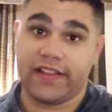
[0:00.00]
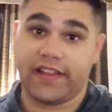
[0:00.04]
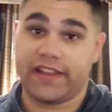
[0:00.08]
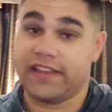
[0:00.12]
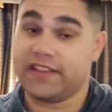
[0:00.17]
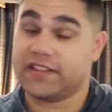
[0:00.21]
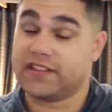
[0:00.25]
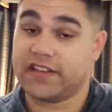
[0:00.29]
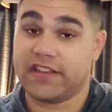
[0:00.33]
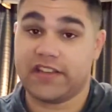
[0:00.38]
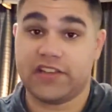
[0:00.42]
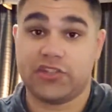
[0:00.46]
Like
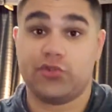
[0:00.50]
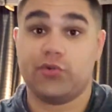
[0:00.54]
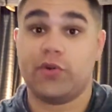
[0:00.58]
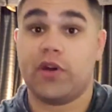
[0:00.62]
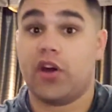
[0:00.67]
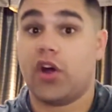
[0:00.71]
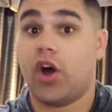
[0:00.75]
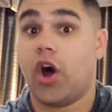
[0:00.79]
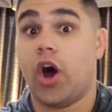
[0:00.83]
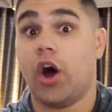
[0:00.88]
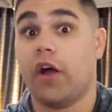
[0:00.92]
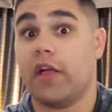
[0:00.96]
he's going to issue
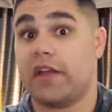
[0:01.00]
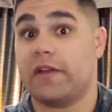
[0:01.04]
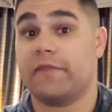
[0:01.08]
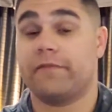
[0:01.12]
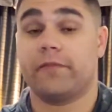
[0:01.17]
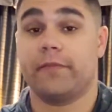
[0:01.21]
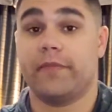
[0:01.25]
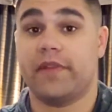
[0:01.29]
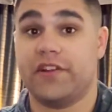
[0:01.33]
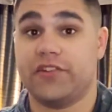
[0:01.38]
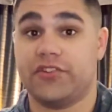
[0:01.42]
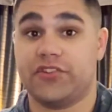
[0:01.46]
out all that
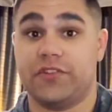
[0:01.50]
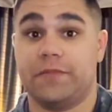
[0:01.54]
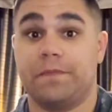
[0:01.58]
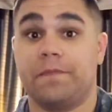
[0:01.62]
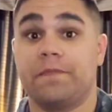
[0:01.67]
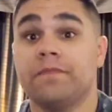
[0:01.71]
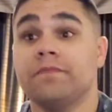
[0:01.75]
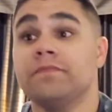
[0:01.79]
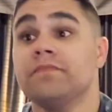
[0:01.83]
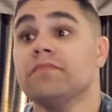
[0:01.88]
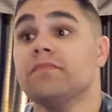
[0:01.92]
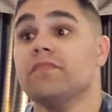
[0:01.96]
information.
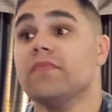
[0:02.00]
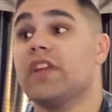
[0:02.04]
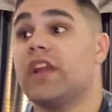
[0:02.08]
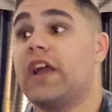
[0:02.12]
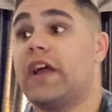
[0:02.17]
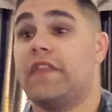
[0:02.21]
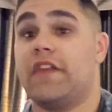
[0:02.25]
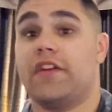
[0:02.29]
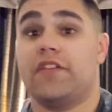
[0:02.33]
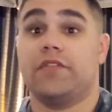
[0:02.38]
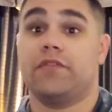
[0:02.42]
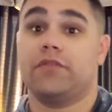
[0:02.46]

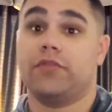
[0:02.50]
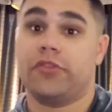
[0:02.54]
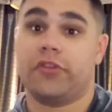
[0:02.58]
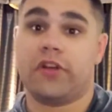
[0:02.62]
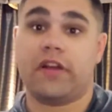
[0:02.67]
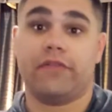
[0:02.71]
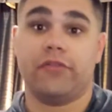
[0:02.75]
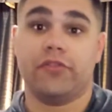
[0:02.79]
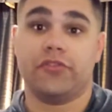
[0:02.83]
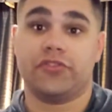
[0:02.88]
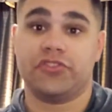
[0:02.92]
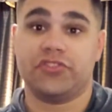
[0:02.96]
And then your
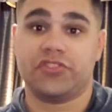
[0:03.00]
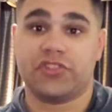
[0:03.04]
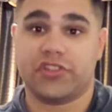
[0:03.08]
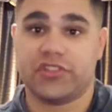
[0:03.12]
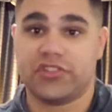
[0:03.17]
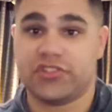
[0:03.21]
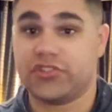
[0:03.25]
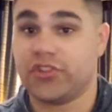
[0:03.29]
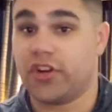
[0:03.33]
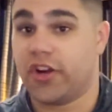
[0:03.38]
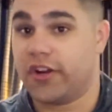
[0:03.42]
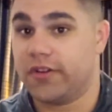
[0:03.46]
evolution is going
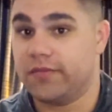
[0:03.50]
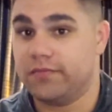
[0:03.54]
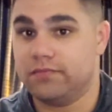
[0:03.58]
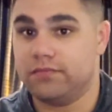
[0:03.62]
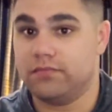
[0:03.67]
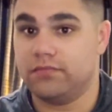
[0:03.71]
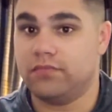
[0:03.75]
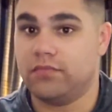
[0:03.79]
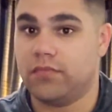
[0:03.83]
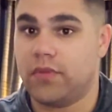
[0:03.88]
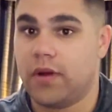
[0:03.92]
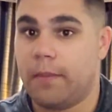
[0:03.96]
to start.
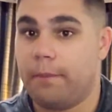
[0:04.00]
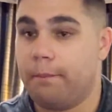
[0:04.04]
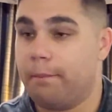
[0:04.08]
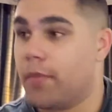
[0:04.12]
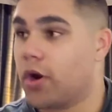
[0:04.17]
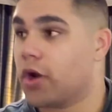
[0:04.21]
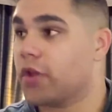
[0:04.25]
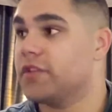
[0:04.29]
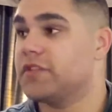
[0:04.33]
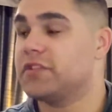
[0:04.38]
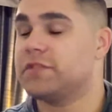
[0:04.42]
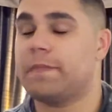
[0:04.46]

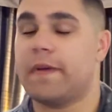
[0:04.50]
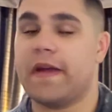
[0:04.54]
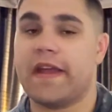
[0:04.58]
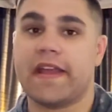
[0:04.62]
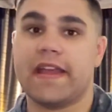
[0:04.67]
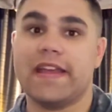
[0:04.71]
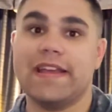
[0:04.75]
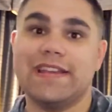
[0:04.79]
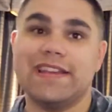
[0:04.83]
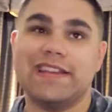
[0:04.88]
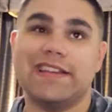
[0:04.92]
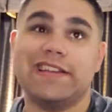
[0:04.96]
Marlin
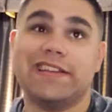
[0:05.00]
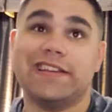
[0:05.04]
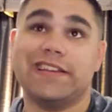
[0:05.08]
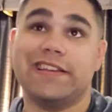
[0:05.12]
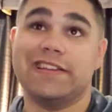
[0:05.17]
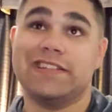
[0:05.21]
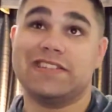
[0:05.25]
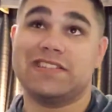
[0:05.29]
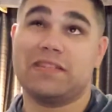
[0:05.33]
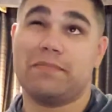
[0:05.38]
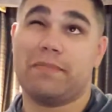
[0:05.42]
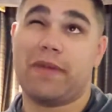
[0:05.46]
Spike
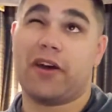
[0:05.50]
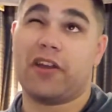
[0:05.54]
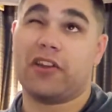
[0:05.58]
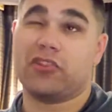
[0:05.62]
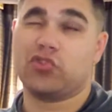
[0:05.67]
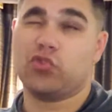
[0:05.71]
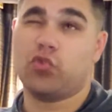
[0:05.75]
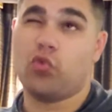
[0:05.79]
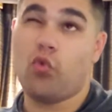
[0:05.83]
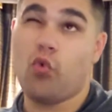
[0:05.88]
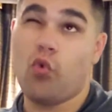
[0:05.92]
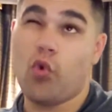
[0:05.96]
is about a
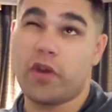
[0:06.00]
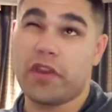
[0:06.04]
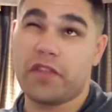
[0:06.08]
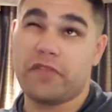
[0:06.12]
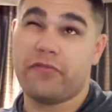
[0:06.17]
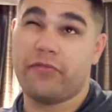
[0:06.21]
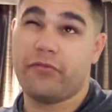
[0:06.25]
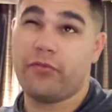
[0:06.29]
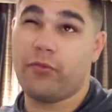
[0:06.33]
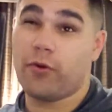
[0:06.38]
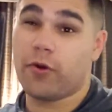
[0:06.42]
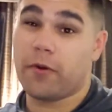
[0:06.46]

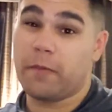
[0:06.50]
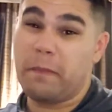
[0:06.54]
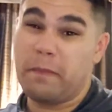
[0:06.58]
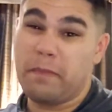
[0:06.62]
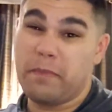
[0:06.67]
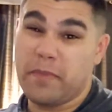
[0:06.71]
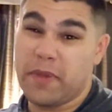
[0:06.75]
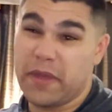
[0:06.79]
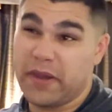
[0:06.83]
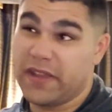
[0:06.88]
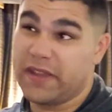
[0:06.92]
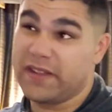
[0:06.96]

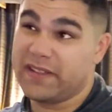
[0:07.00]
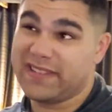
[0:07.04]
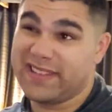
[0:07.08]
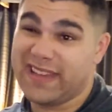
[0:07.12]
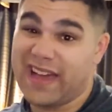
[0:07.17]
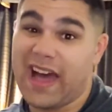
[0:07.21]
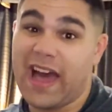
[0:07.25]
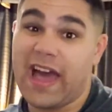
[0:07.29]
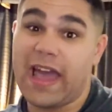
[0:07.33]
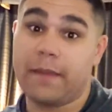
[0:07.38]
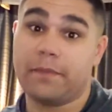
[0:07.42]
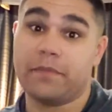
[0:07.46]
24-minute
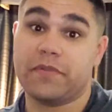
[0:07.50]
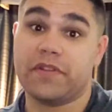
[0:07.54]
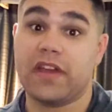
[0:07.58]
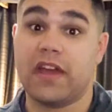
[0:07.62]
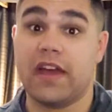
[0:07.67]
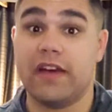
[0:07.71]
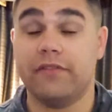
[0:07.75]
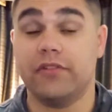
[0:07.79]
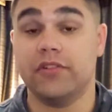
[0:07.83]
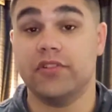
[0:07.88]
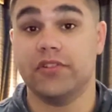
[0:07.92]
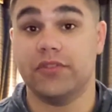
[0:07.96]
timed
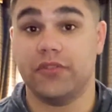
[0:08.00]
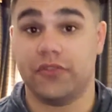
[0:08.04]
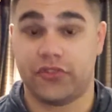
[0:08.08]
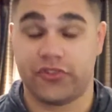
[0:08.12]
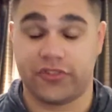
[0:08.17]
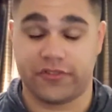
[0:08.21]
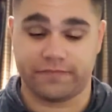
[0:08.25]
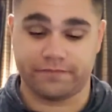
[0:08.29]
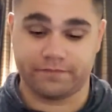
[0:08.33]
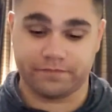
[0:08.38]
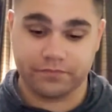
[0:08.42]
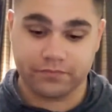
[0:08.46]

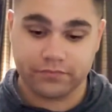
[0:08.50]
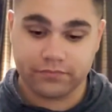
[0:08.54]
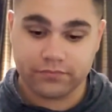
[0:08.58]
evolution.